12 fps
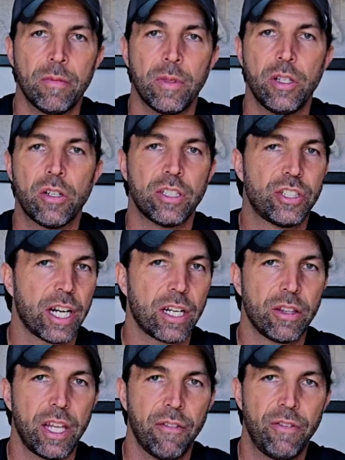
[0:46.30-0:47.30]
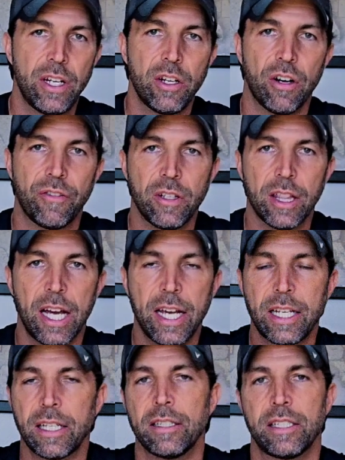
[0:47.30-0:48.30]
You can check out that video if you
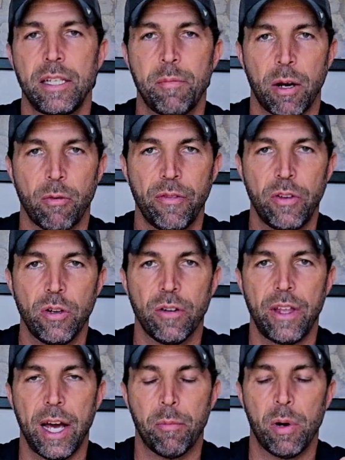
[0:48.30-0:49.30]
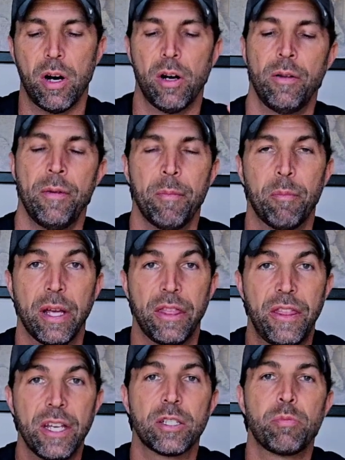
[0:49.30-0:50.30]
like, see my review of that ball,
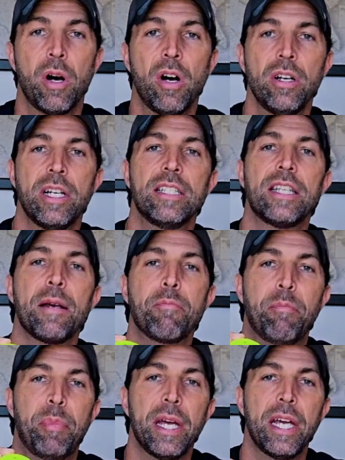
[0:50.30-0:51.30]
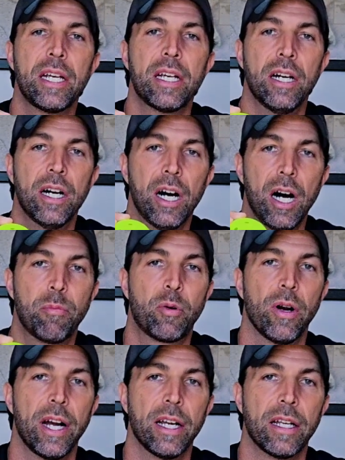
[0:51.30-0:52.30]
but this ball is a big
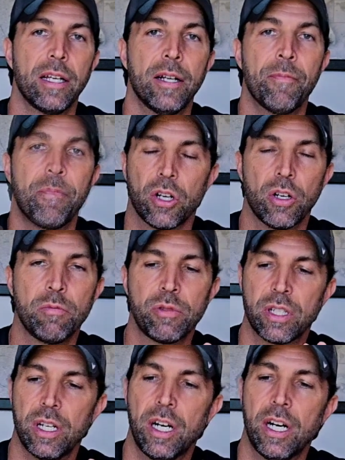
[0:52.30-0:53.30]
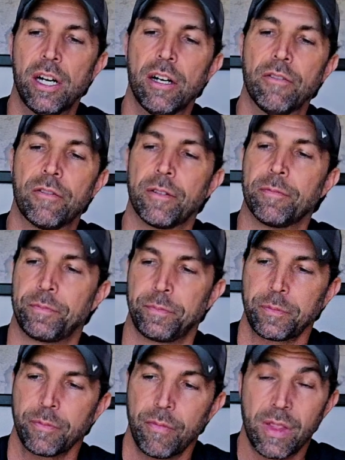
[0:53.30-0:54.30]
upgrade. In terms of
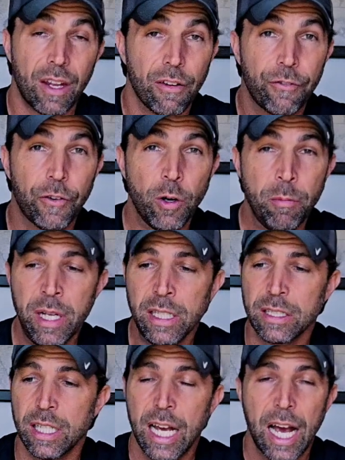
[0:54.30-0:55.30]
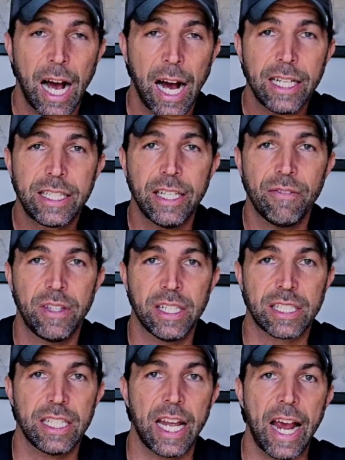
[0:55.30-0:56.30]
firmness, I'd give
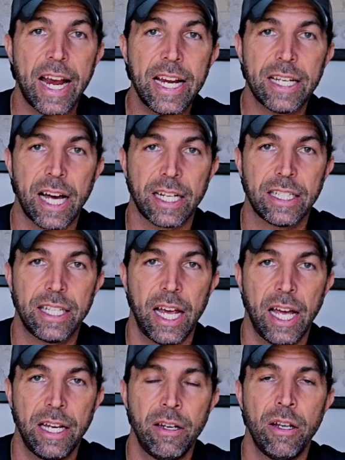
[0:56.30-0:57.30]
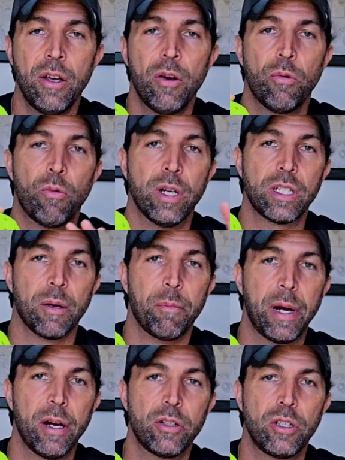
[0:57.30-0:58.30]
this an 8 out of 10. When
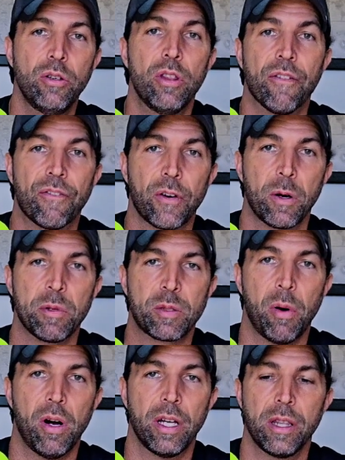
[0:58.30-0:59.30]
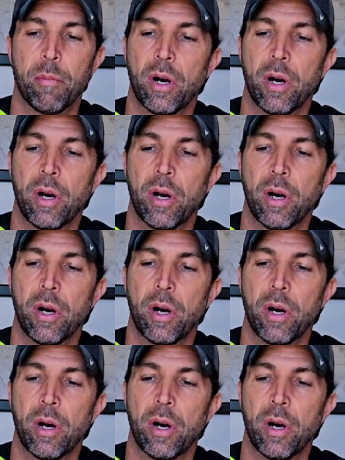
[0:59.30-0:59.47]
compared to the firmest ball on the